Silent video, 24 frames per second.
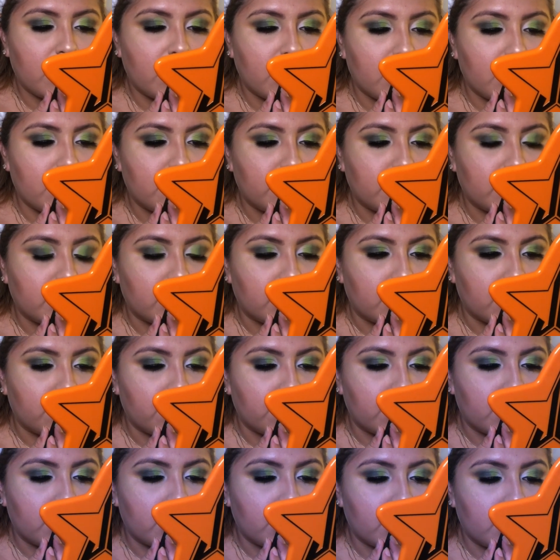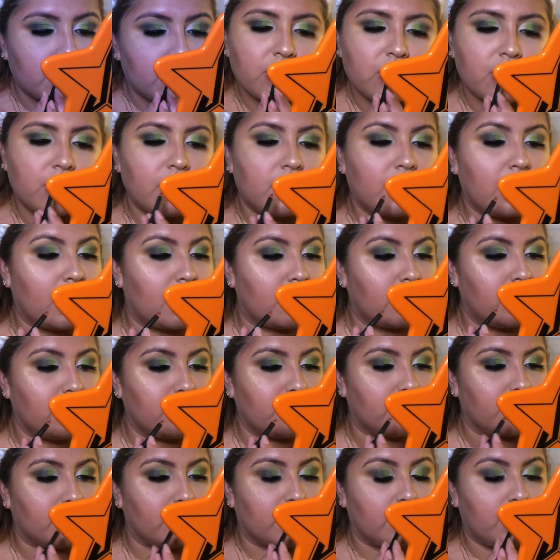I'm in love with it.
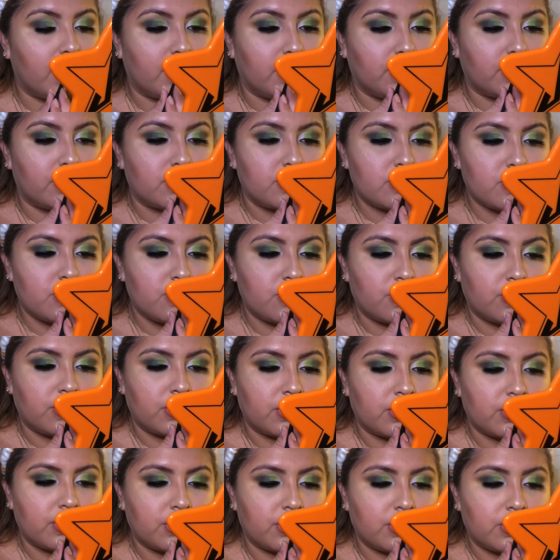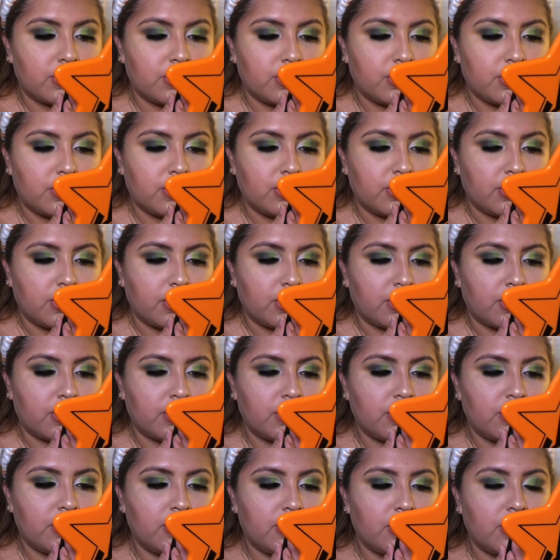However, I also ordered the
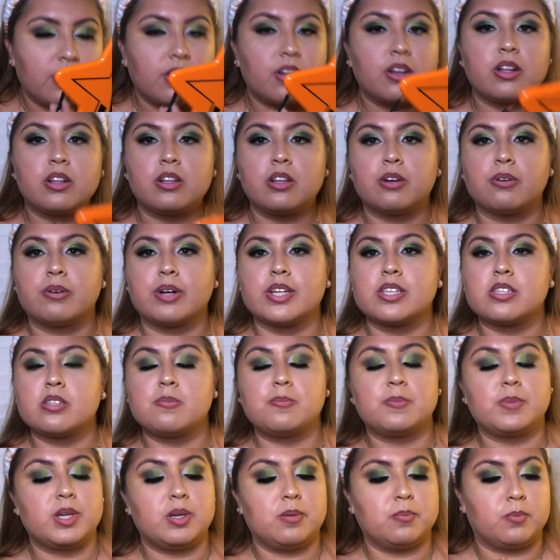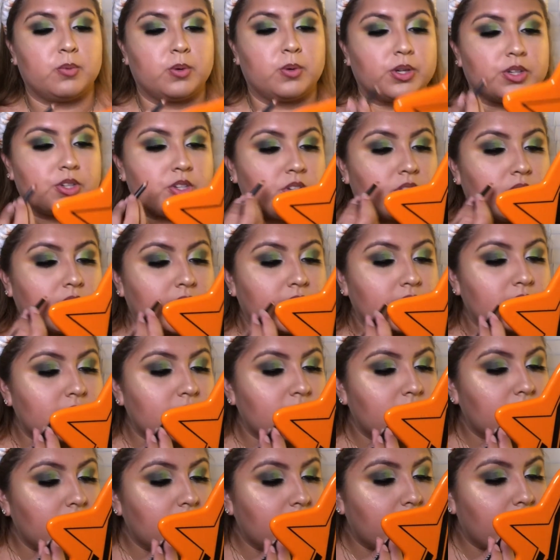Glow Recipe
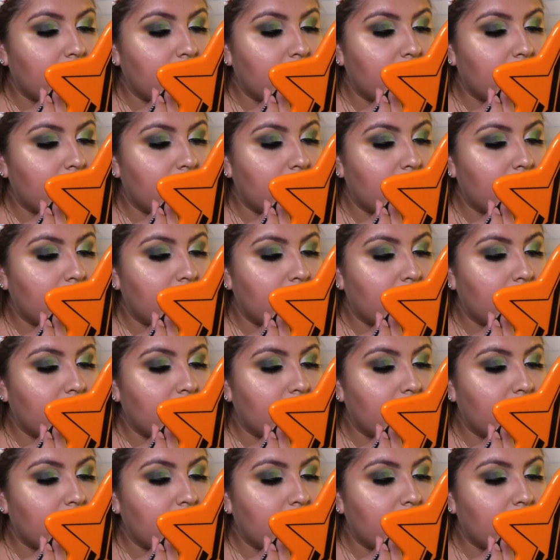Moisturizer